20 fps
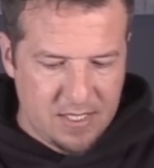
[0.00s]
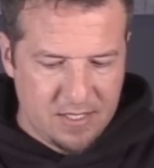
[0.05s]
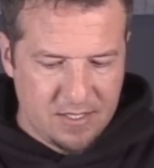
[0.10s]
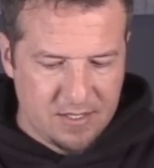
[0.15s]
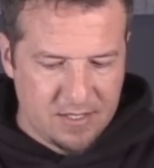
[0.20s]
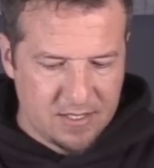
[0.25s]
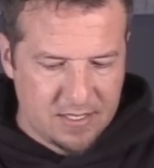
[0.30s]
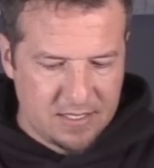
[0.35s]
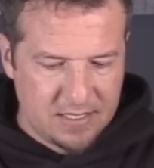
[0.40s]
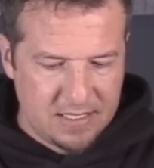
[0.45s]

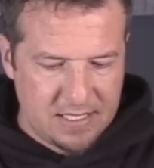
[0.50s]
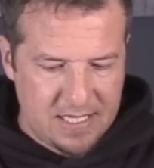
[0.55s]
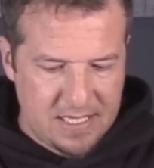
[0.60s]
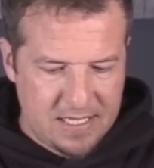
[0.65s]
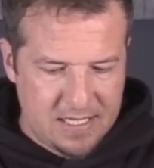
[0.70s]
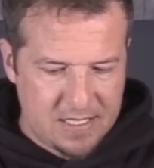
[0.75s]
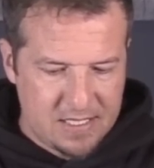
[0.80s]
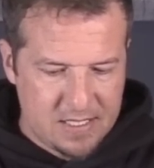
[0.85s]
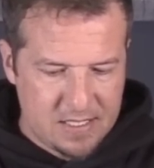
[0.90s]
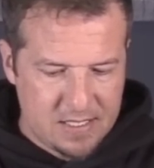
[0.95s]
The
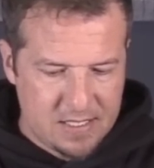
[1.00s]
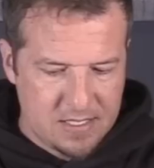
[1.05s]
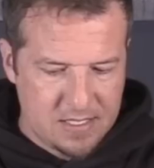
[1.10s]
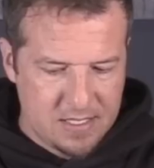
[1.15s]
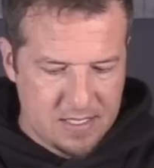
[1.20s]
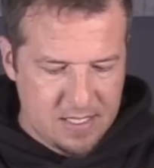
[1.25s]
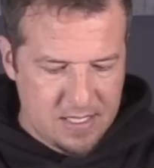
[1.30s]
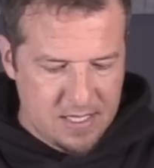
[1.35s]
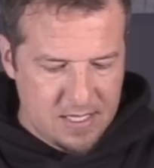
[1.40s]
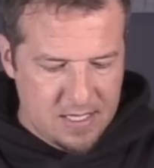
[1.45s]
Glen
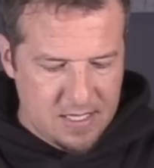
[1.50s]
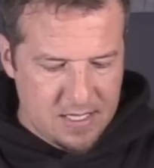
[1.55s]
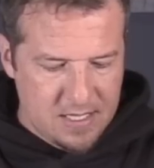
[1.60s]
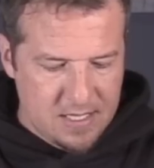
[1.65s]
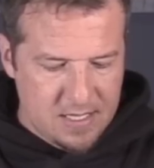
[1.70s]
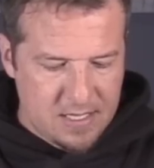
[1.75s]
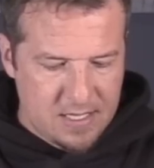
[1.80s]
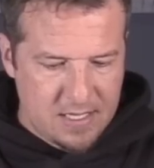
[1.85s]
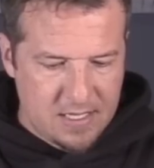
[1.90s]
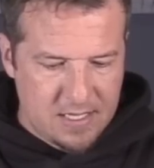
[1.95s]

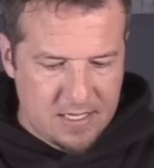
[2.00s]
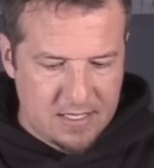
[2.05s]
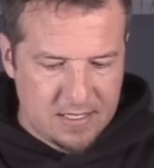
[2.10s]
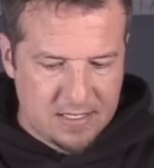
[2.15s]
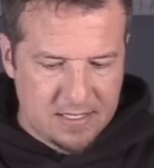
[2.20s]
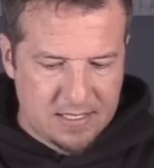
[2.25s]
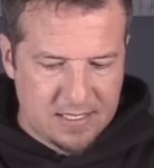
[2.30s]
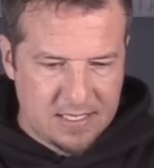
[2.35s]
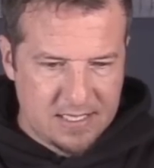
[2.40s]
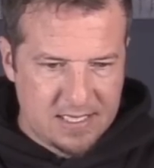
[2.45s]

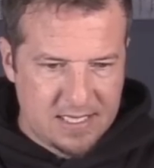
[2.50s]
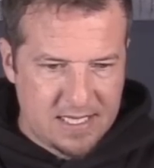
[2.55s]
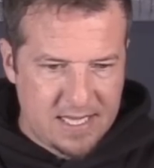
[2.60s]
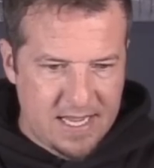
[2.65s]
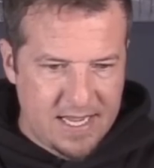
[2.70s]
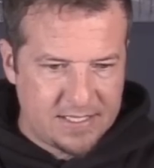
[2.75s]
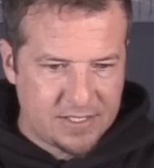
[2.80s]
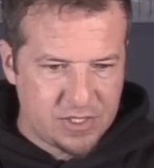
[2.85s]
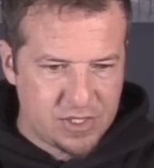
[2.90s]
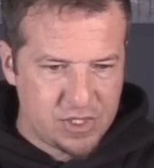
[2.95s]

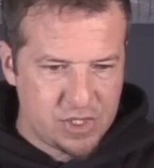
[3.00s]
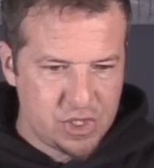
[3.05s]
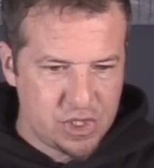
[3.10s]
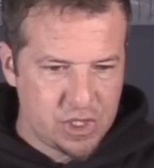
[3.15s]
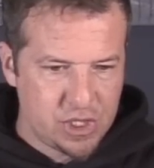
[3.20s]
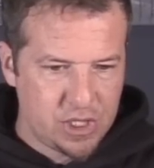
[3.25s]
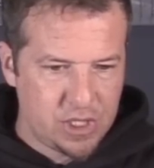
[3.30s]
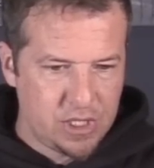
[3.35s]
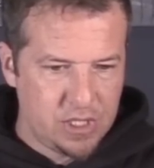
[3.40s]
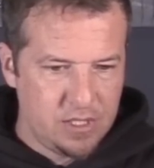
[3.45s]

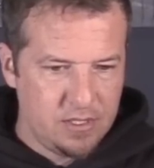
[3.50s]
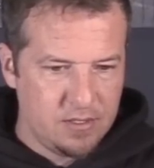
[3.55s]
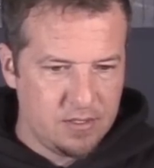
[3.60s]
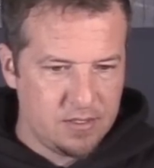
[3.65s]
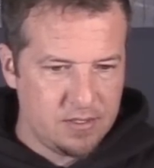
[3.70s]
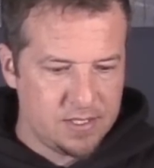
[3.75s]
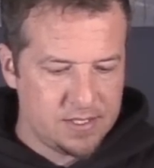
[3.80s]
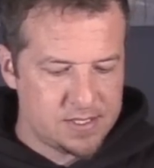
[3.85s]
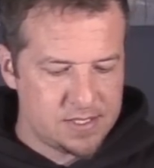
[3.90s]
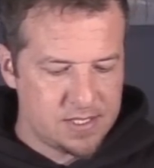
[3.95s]
Alachi,
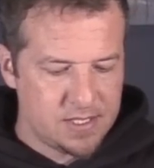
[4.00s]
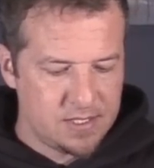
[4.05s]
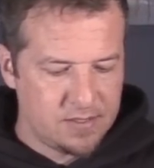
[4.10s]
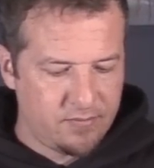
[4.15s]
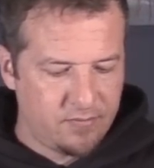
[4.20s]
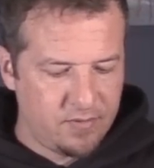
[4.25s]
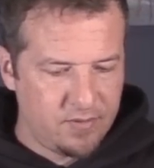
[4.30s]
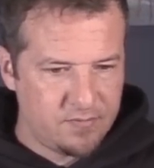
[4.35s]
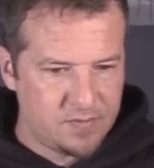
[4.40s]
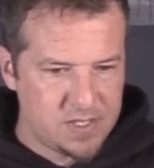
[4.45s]
it's
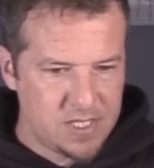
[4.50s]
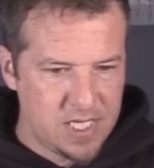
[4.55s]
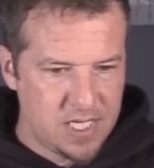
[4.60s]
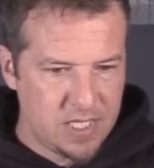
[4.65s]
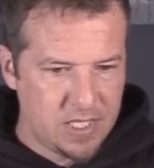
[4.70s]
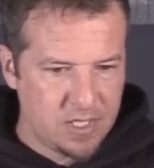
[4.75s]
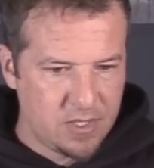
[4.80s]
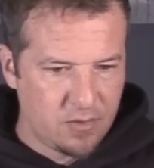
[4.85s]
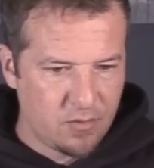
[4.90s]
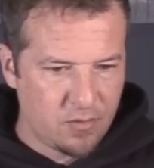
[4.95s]
the
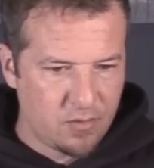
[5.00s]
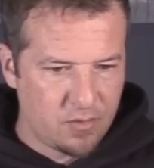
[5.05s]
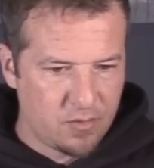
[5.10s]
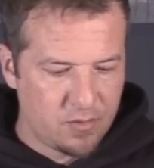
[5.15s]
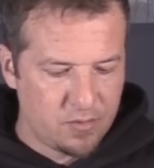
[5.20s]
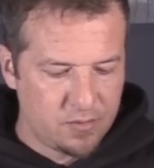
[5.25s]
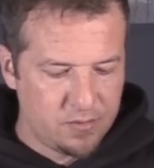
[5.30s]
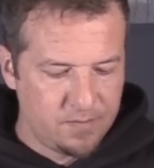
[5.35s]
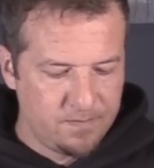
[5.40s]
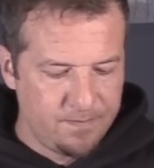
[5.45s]
15 year
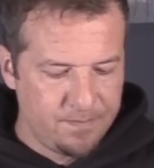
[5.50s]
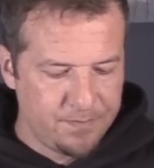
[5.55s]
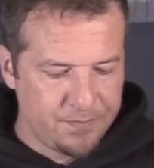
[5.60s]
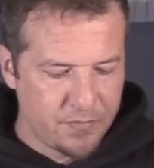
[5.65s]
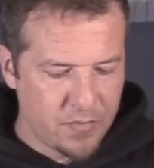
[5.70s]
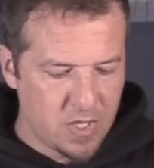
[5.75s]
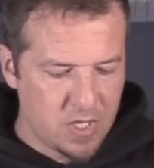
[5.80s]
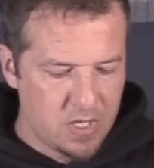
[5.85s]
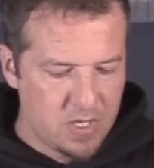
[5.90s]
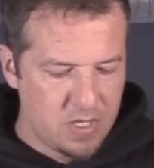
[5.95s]
old
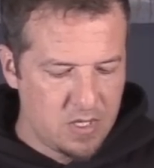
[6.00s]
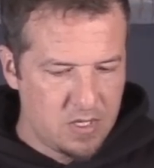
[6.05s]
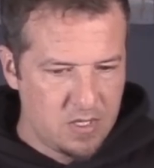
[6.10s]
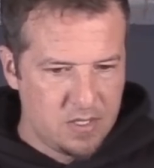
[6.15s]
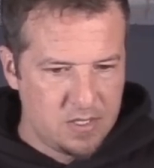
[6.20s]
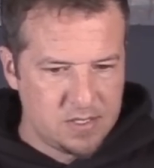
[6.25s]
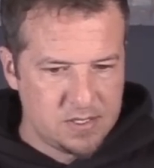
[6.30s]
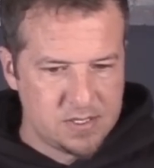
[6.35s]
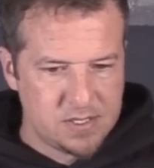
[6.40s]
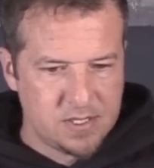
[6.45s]

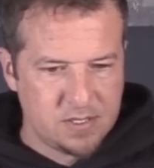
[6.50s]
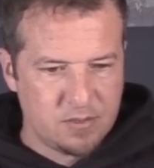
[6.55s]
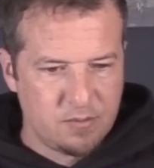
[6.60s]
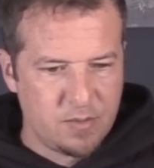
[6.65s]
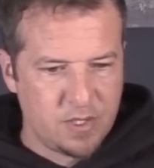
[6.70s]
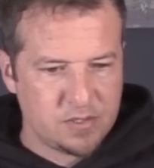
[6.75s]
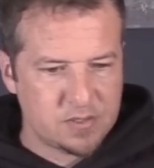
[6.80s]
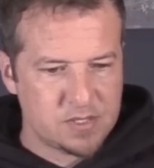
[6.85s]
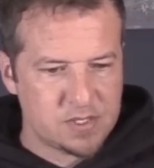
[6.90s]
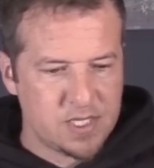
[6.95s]

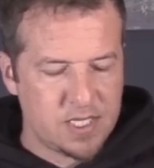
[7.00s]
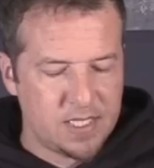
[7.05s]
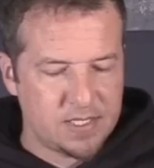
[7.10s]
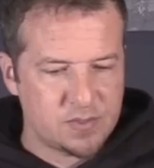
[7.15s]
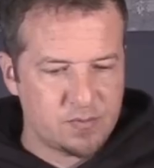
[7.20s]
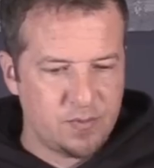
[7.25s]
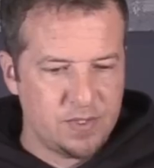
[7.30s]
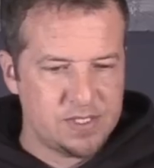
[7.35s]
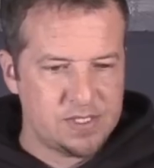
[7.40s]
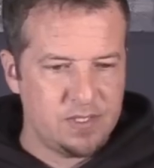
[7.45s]
single malt
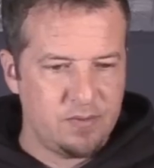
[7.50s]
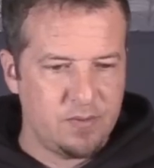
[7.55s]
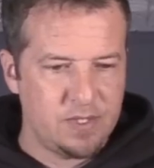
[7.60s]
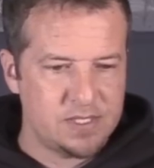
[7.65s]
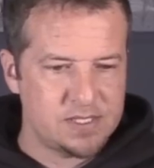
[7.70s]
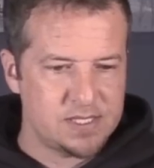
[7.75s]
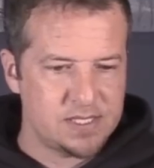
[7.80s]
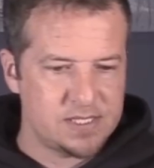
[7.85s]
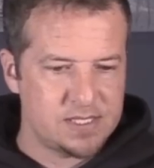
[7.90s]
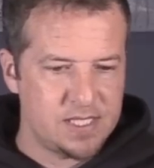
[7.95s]
scotch whiskey. What
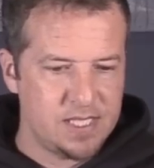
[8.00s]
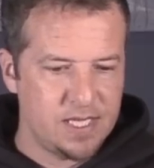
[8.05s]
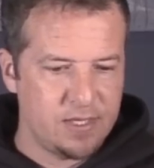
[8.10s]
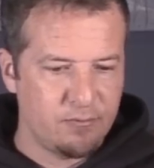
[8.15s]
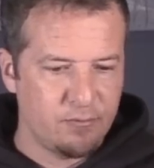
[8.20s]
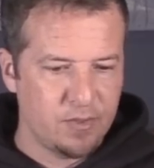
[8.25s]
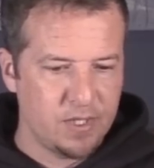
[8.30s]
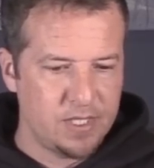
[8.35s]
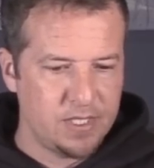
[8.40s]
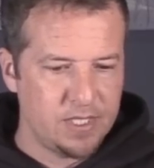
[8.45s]
does this
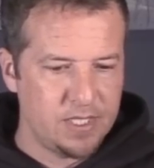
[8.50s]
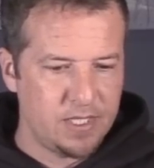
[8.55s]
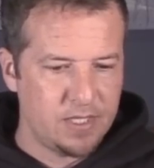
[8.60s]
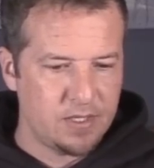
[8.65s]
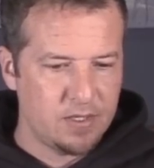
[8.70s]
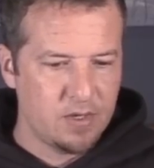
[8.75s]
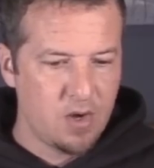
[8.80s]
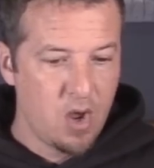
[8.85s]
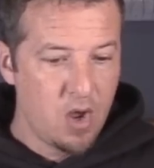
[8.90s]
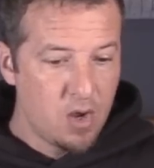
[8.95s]
thing run
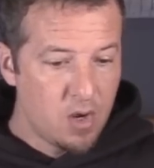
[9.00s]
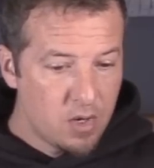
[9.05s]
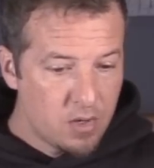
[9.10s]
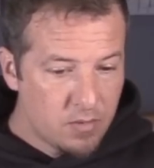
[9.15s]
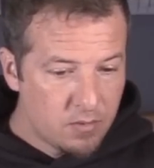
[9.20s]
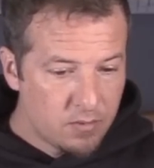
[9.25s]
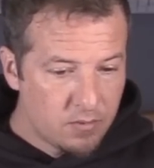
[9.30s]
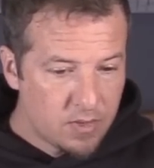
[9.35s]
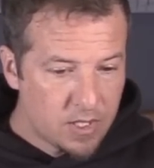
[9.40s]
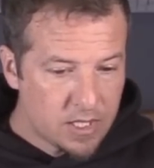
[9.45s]
here?
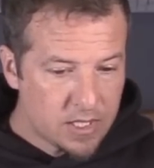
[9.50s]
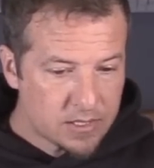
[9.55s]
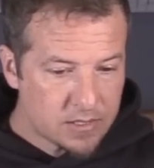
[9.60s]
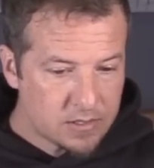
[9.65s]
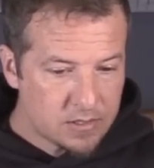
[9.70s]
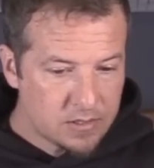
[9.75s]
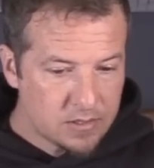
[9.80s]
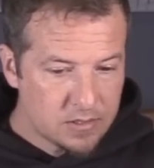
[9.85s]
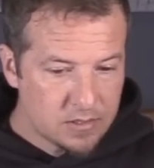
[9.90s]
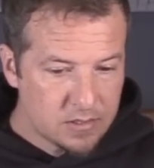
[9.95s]

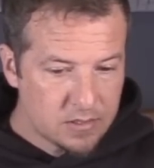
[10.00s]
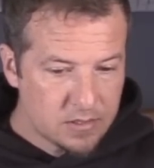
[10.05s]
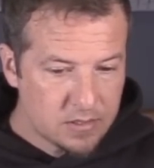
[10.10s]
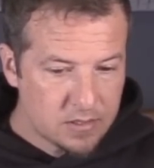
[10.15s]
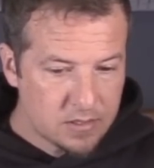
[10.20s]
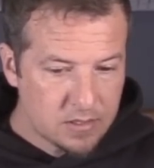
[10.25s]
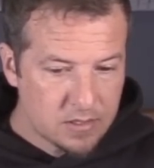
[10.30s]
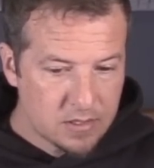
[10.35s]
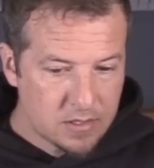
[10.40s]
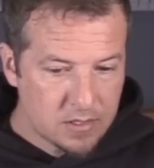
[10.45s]
What?
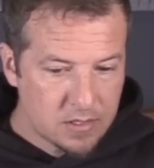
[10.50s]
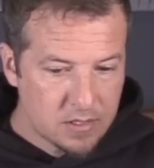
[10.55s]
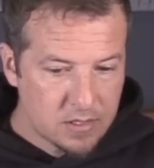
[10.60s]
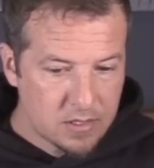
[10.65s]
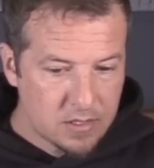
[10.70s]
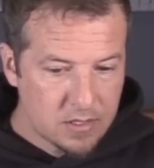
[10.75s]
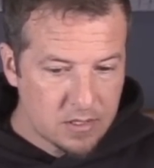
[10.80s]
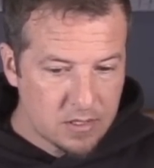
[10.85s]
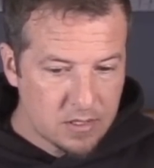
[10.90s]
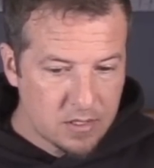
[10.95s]

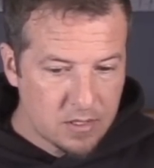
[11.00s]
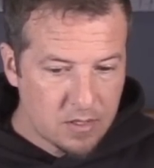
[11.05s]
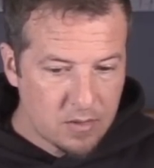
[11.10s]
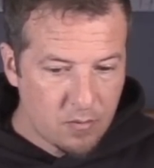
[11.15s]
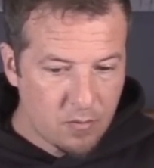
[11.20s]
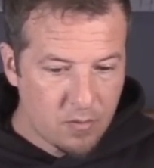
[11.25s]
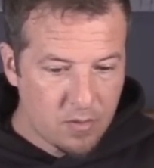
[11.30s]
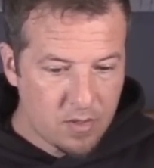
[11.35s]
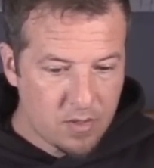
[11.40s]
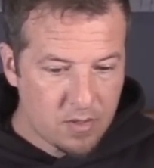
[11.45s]

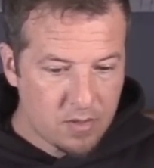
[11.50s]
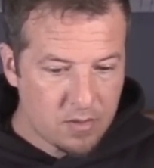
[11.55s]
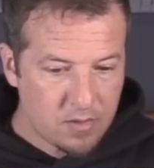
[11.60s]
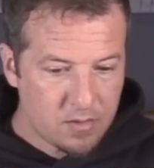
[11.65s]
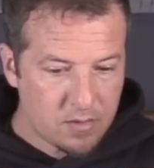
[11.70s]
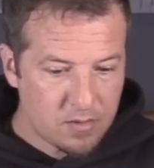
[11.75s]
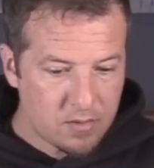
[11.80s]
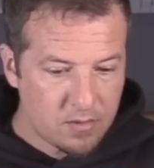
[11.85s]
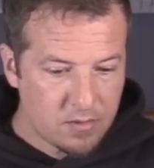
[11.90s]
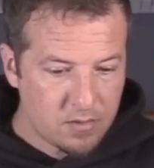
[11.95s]

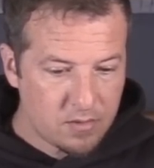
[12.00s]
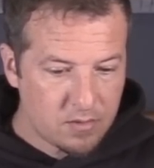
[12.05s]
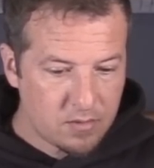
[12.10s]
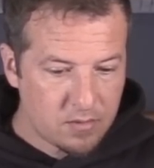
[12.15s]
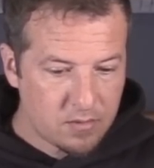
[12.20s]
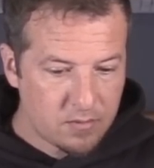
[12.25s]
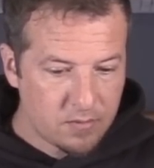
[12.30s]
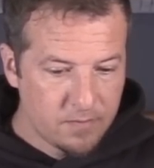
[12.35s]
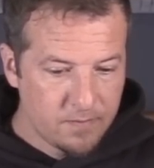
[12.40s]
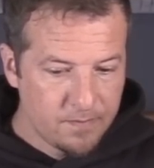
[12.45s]

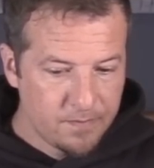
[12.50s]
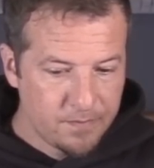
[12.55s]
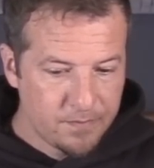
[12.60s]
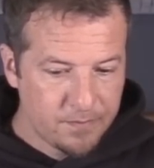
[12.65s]
Whoa.